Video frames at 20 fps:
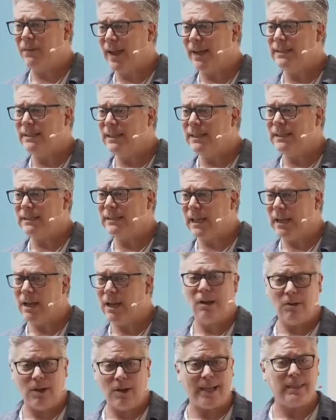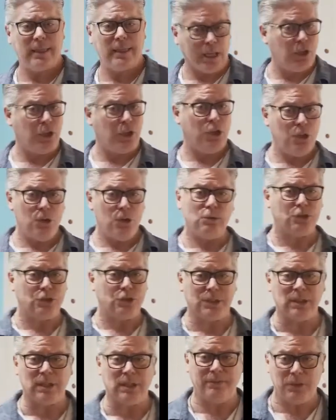of ideas how I think you
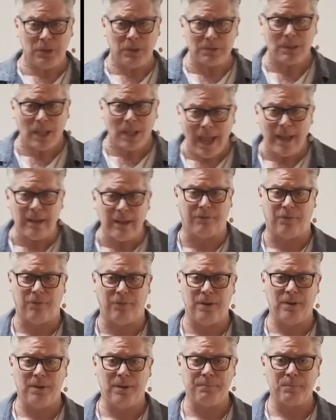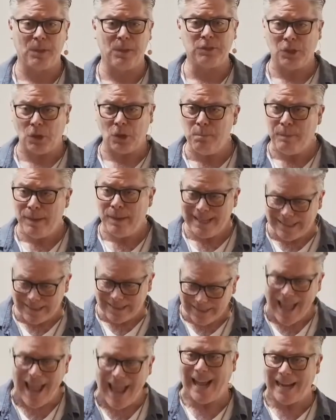should live your life. So be
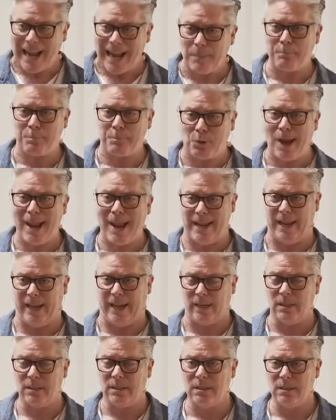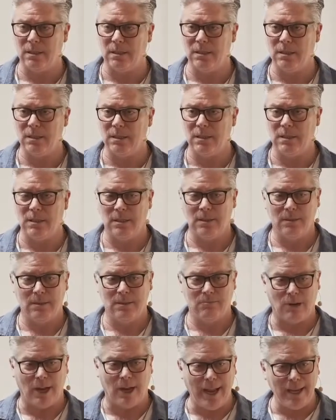glad I'm praying,
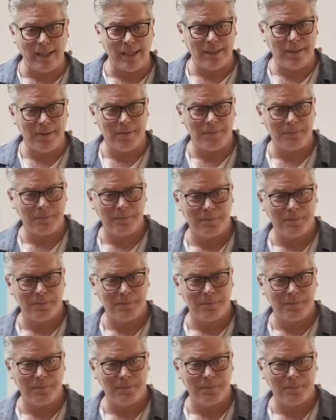right?